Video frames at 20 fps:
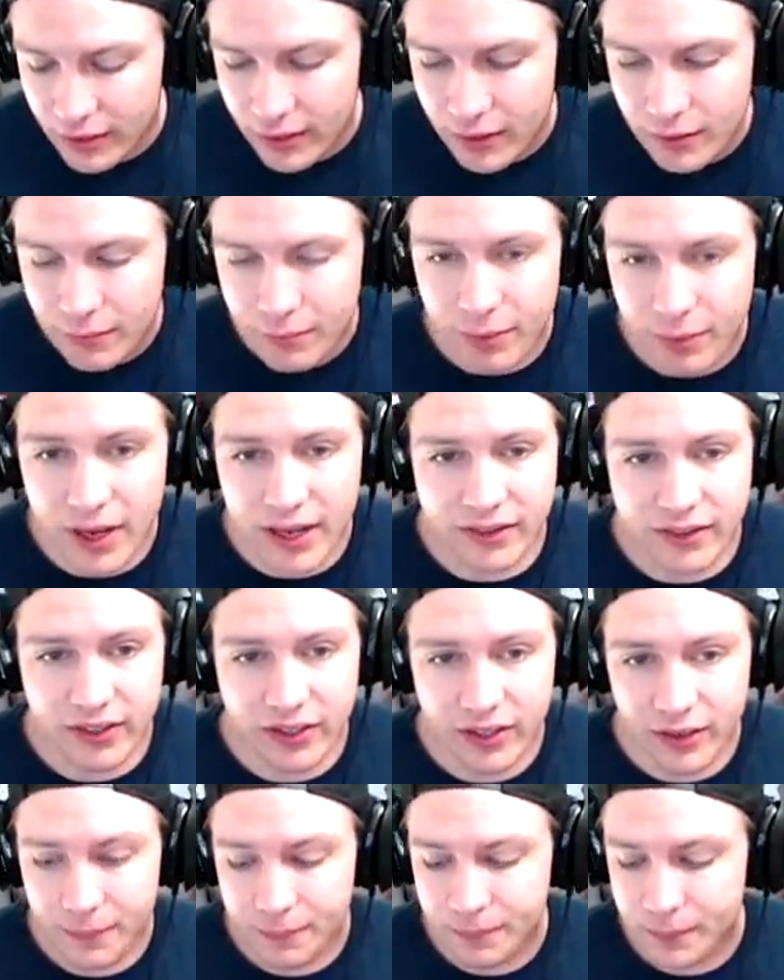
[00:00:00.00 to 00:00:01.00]

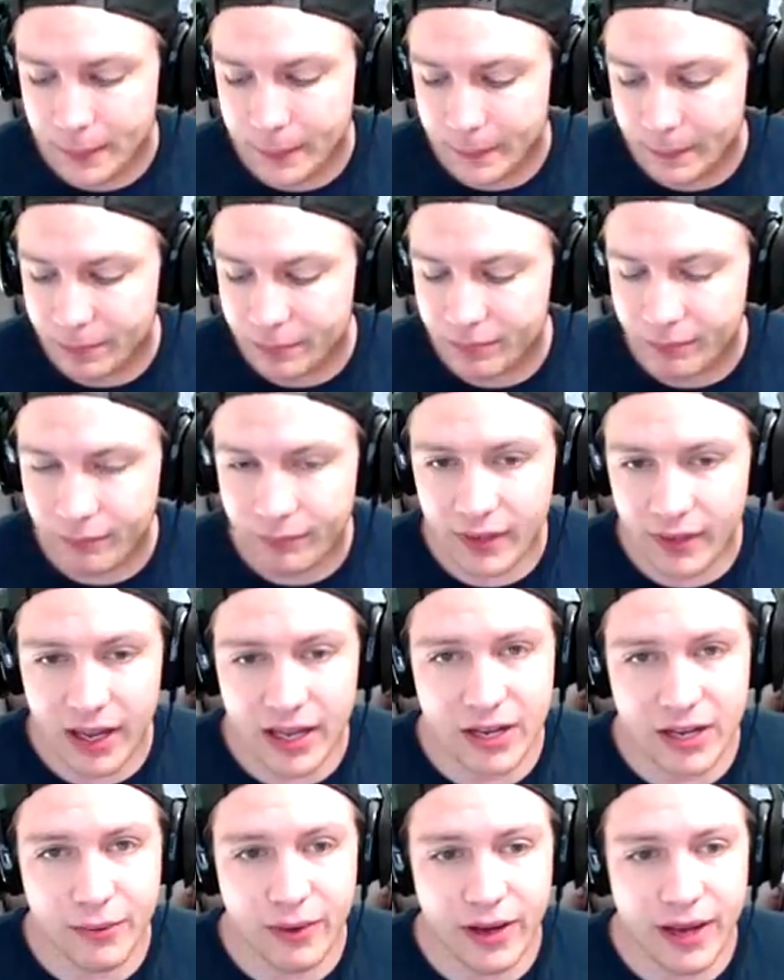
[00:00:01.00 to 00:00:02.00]
But
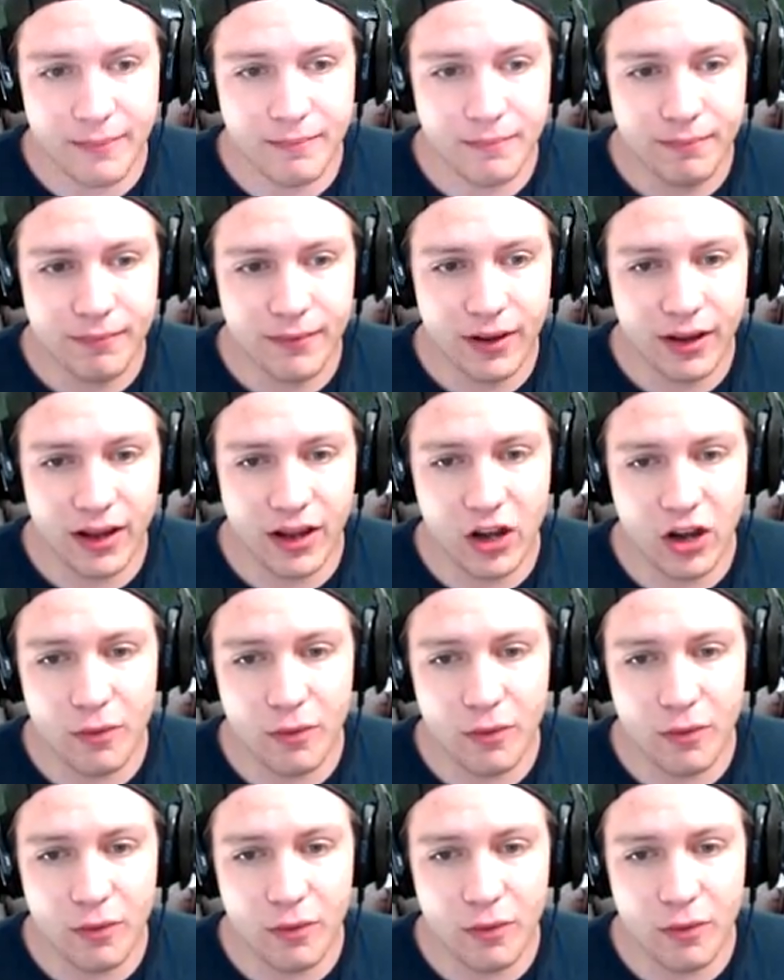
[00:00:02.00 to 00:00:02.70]
anyway, I hope